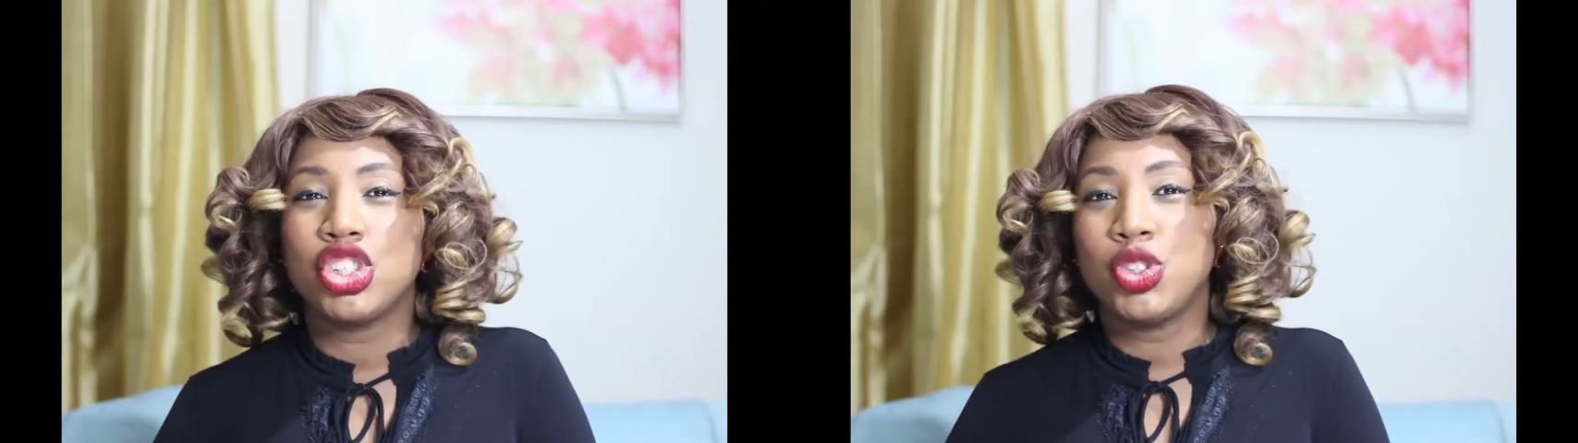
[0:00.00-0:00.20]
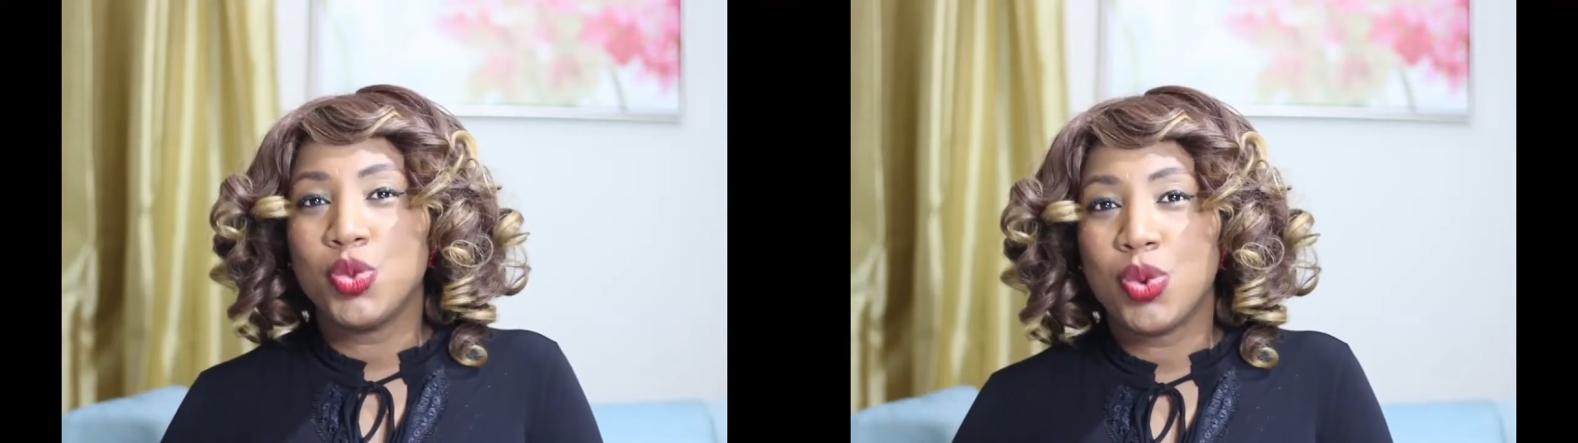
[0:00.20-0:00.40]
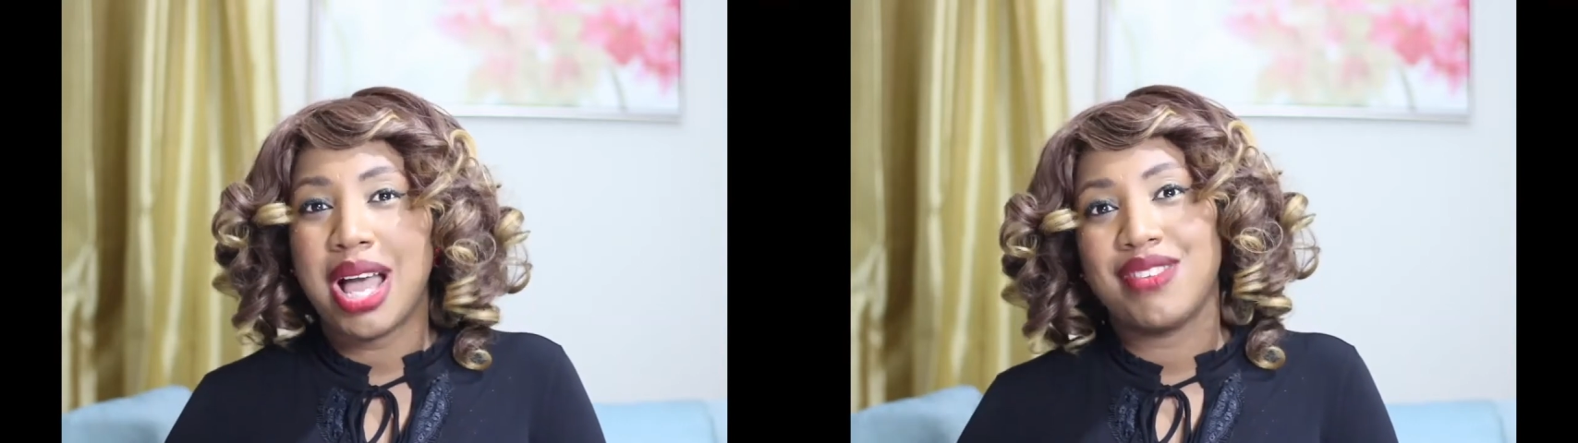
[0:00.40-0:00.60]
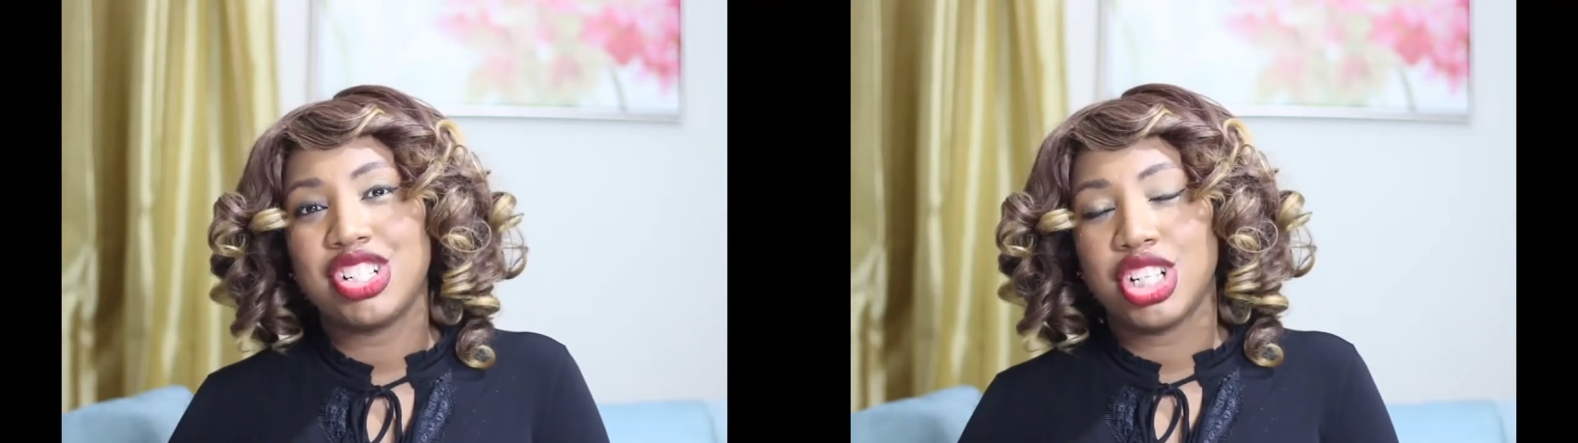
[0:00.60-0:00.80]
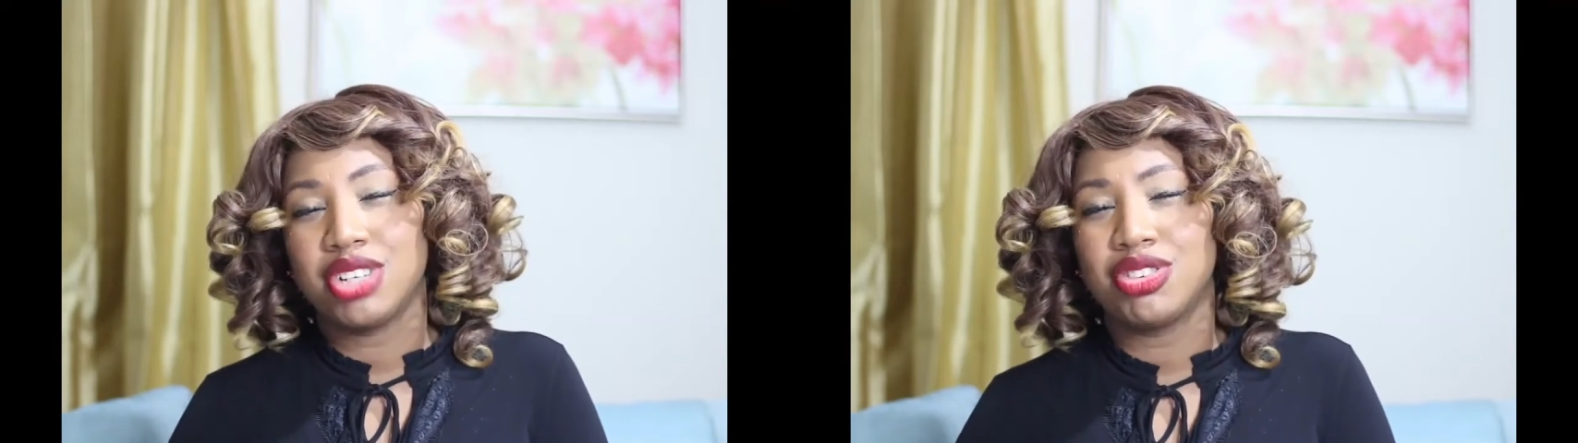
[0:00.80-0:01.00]
do have a
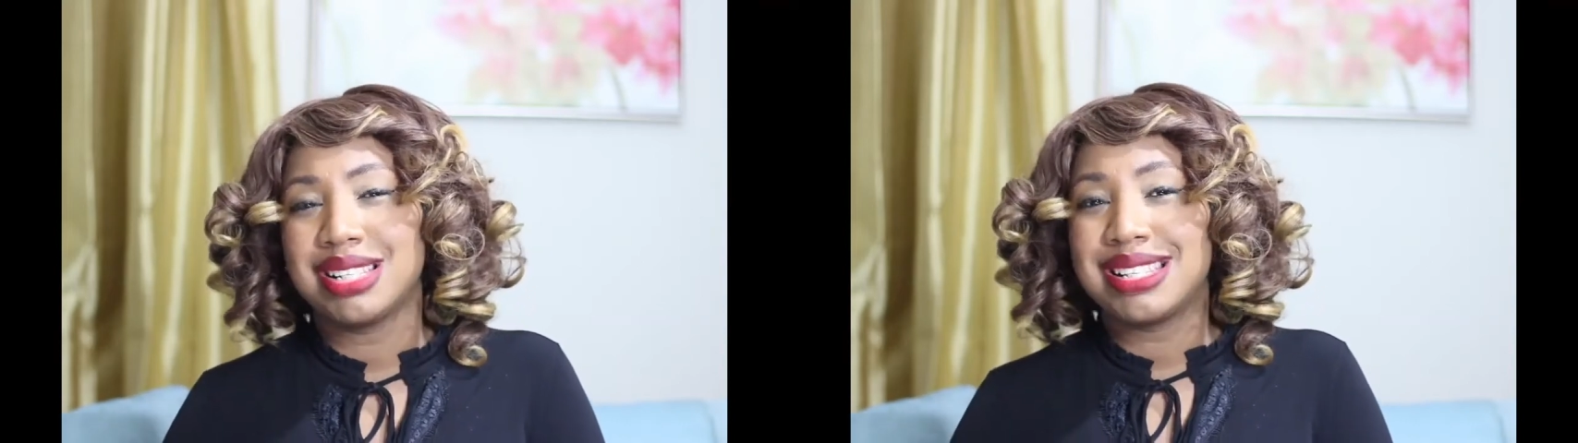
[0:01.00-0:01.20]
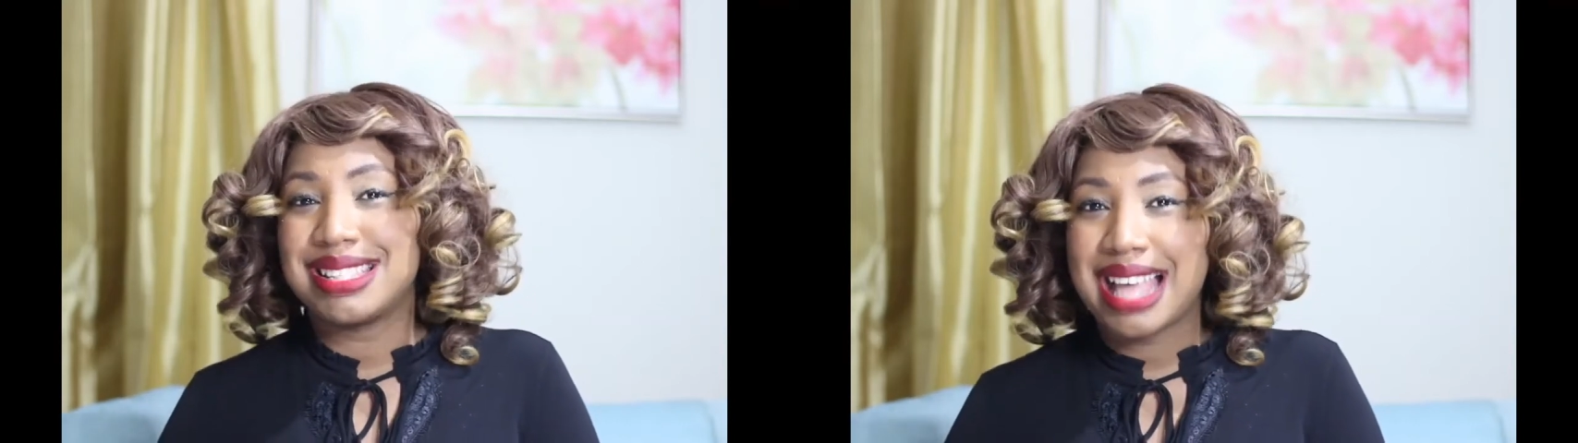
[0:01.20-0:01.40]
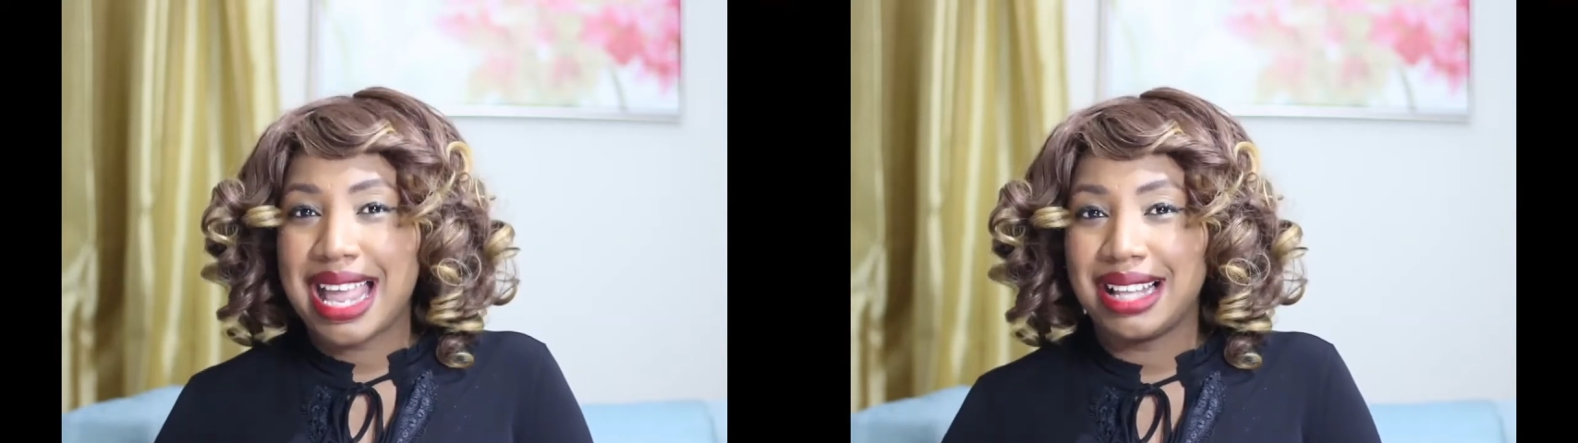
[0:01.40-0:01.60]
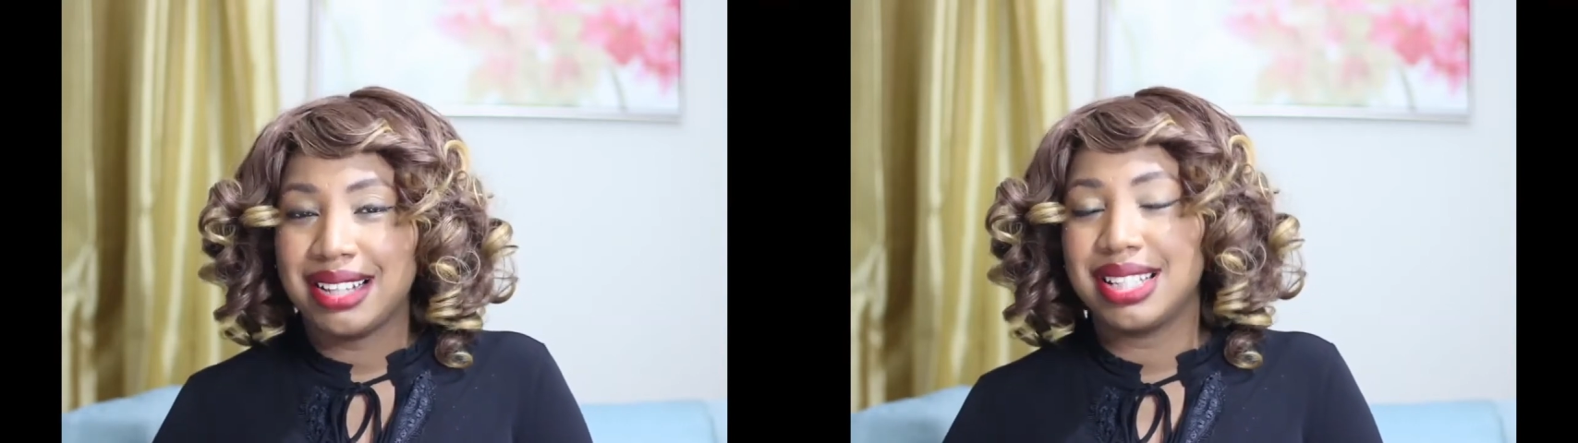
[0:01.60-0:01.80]
general style.